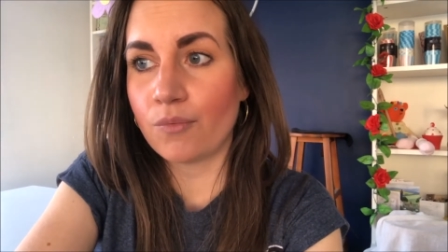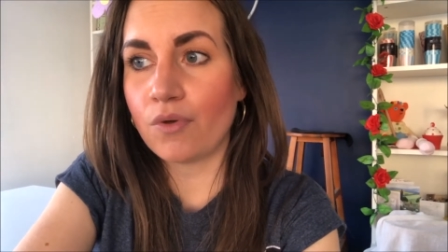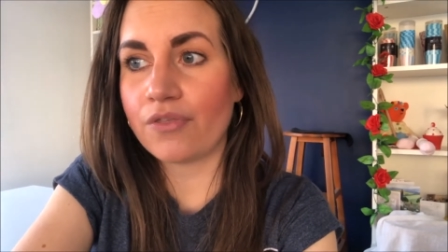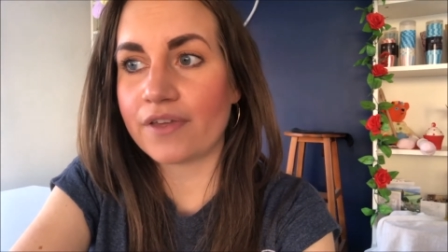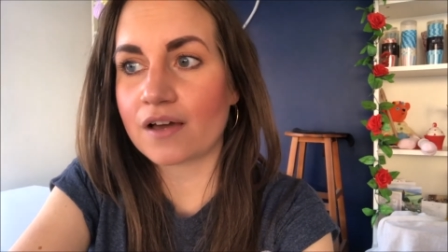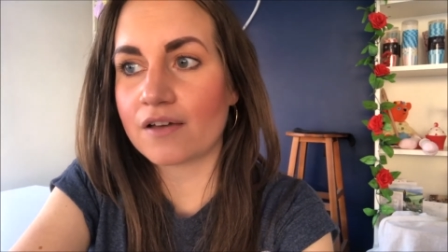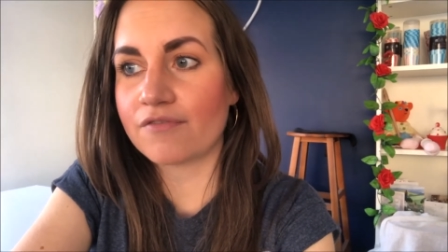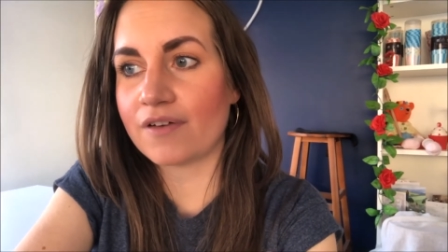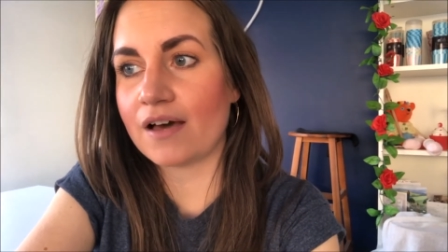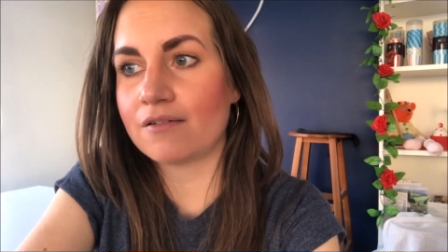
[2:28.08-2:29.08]
One thing I
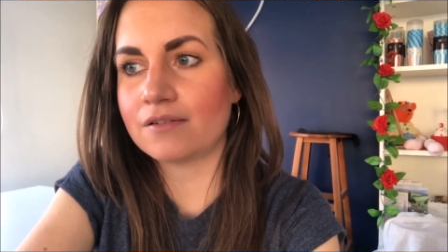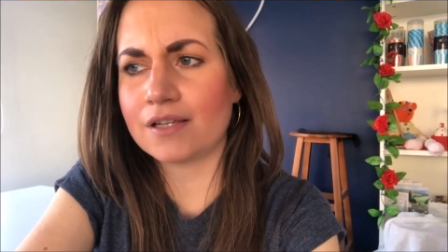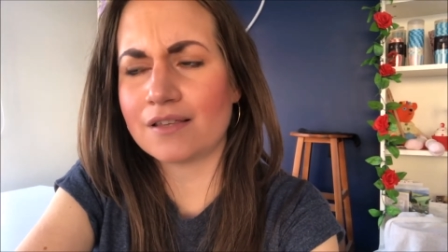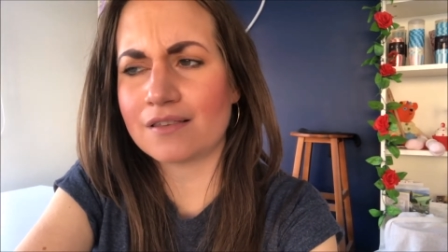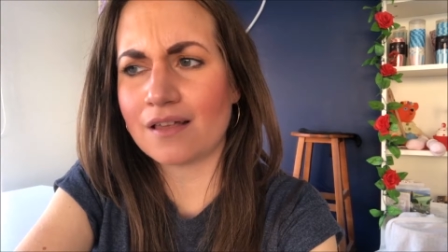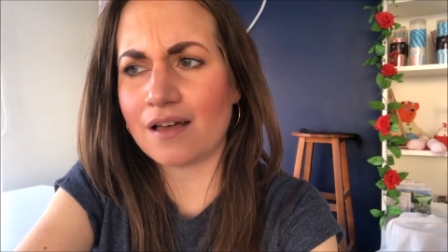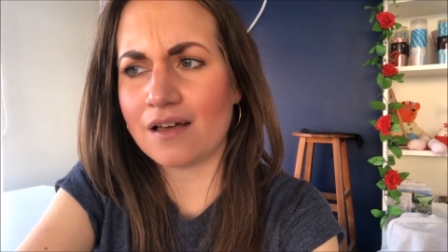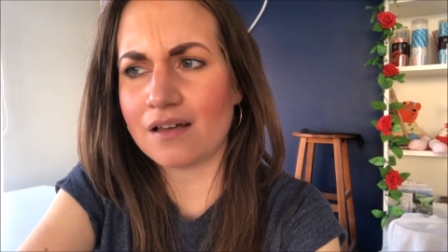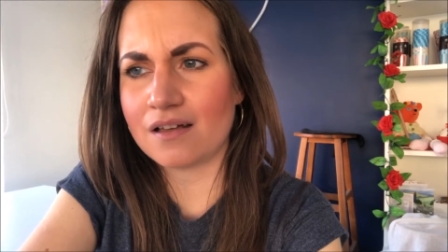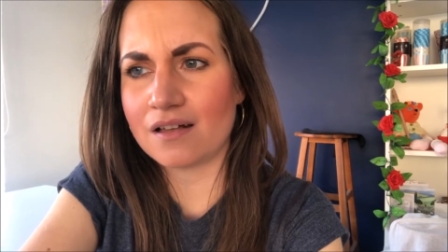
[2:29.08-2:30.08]
found is
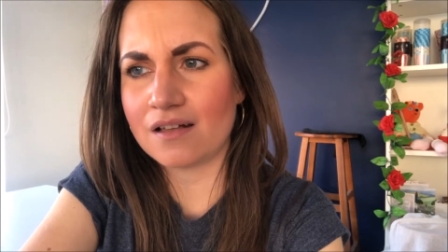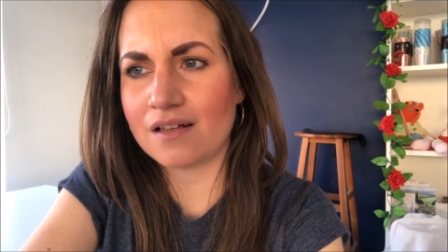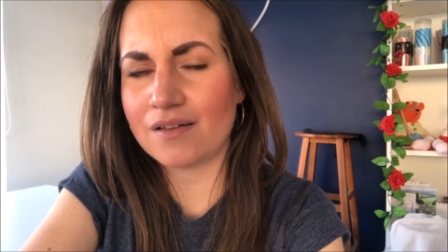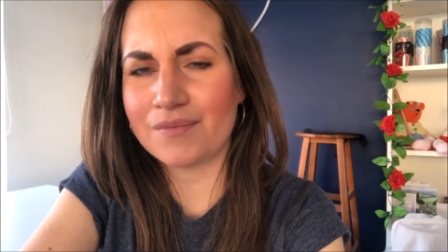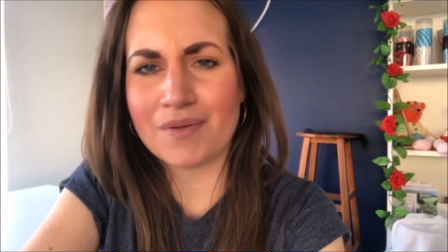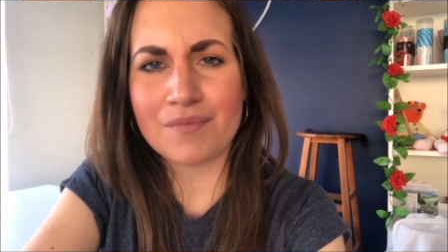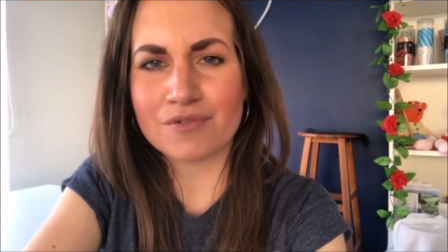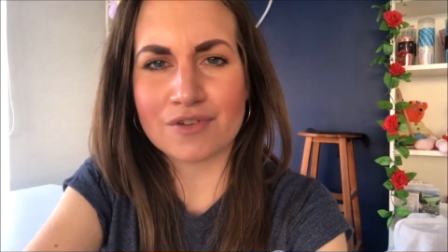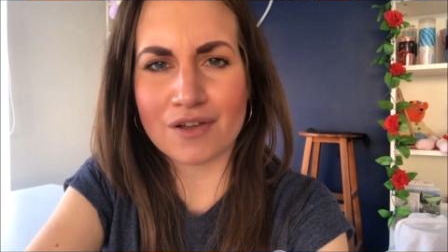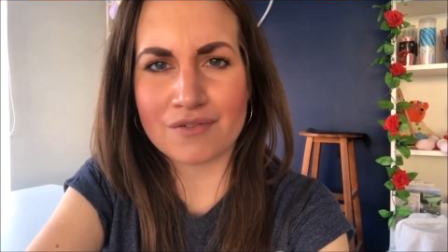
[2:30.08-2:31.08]
that
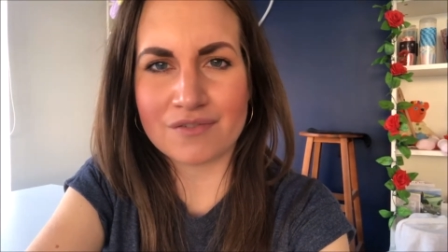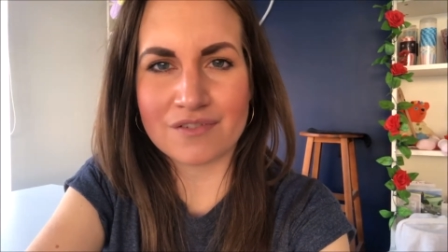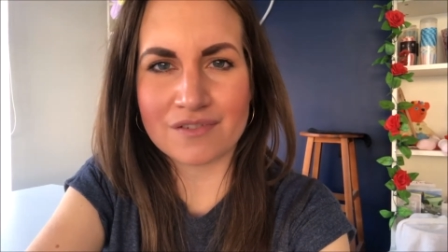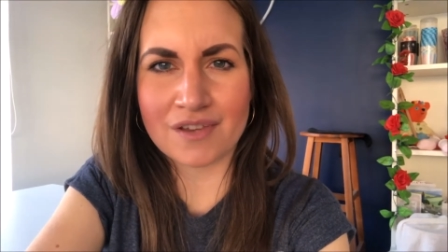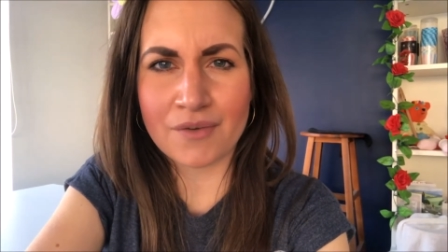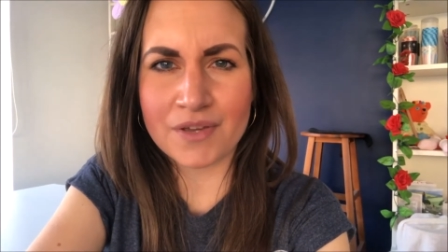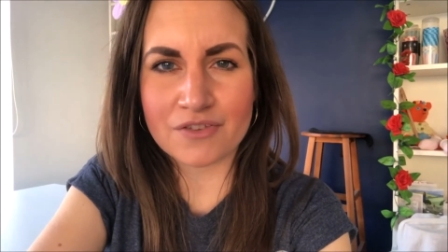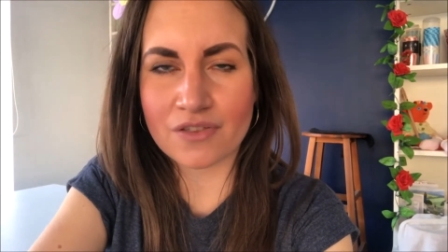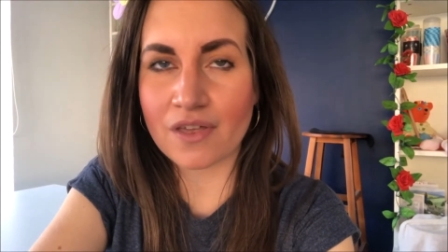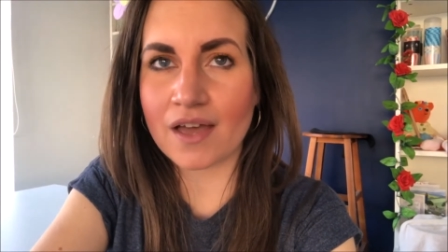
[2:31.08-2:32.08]
people don't know
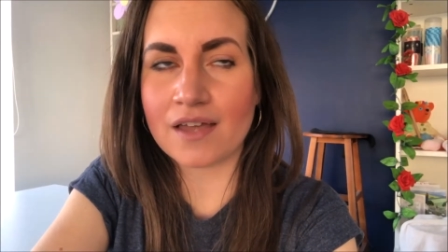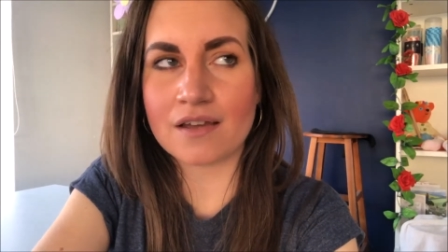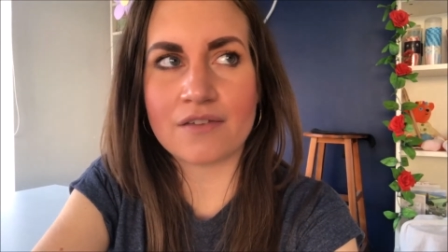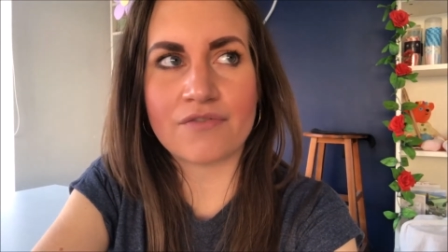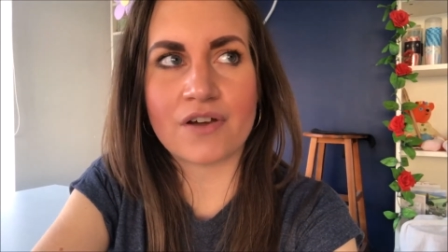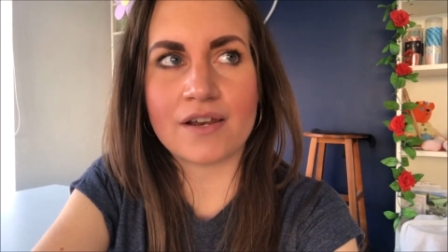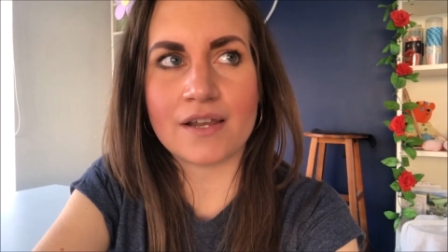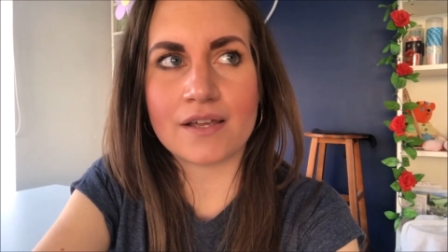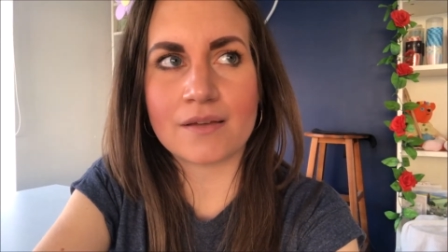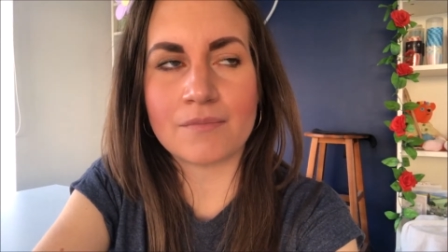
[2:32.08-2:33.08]
each other, and I find
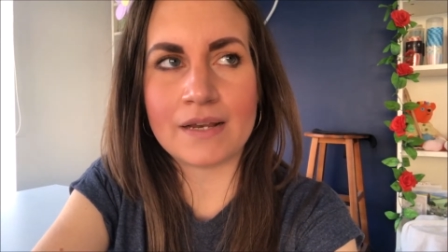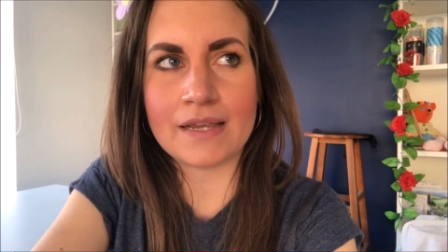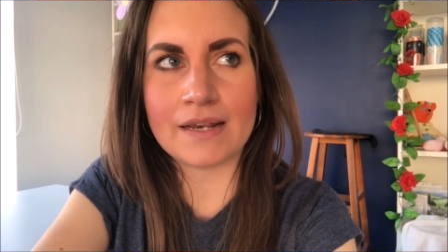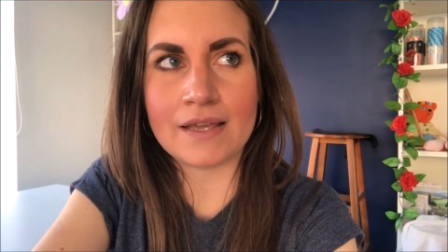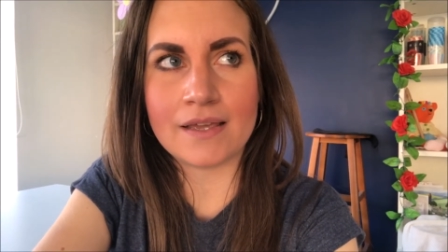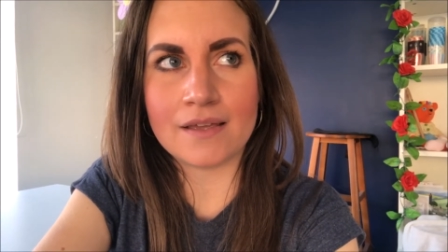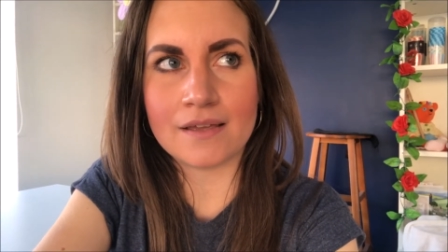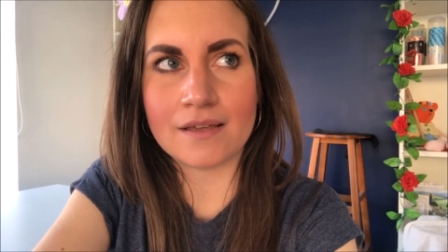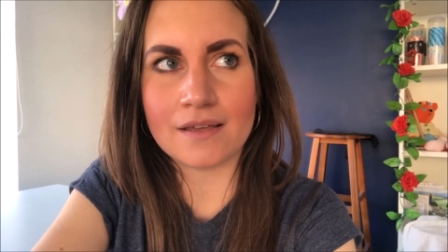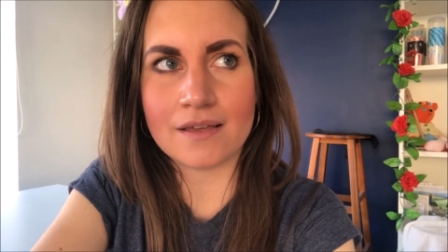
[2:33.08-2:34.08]
it completely
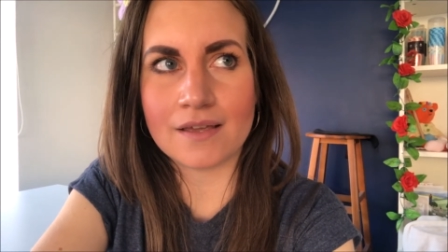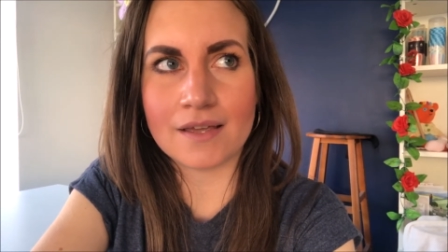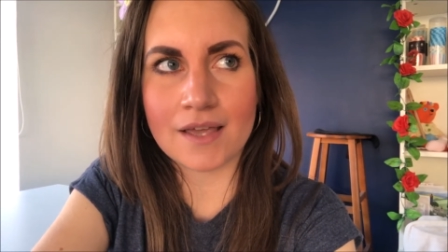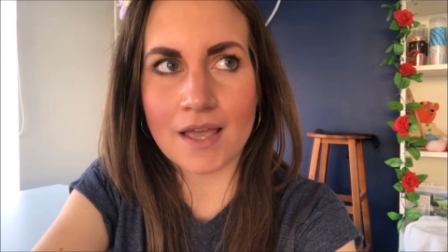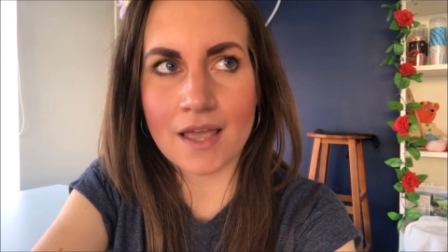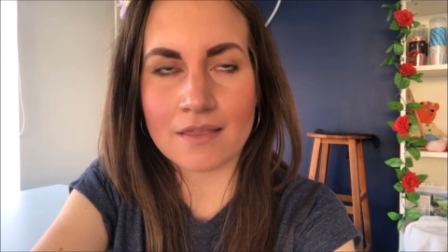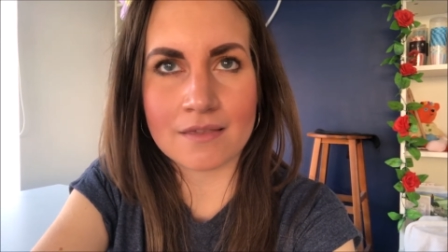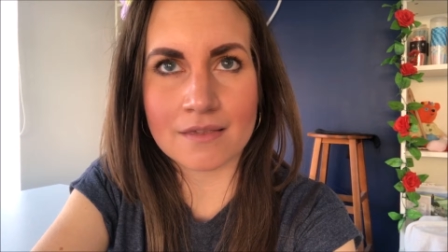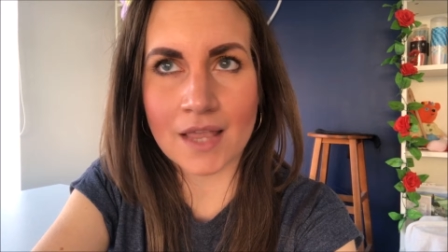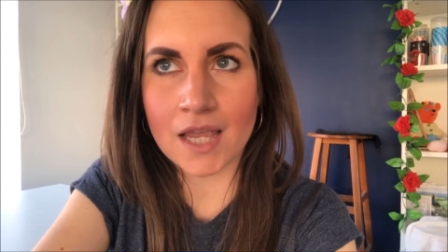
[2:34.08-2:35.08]

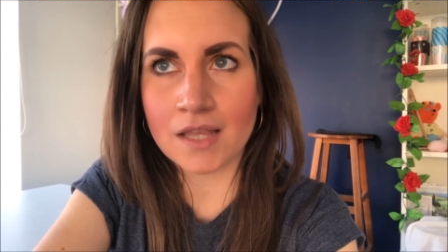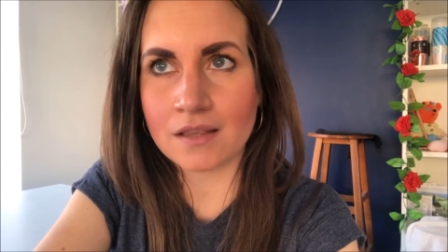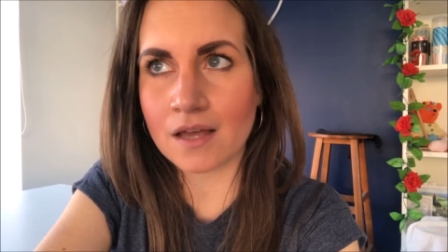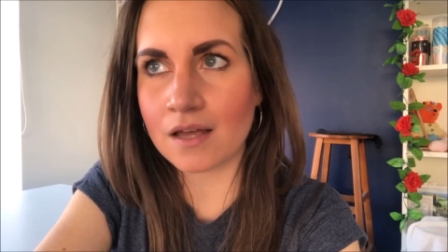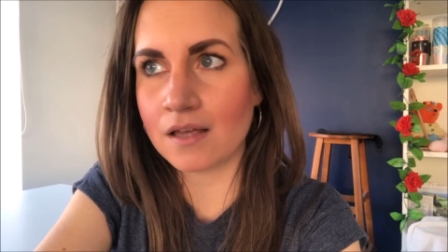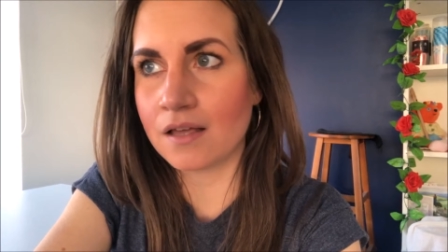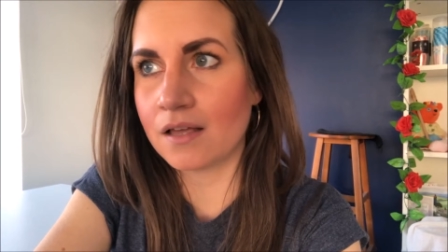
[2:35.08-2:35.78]
insane that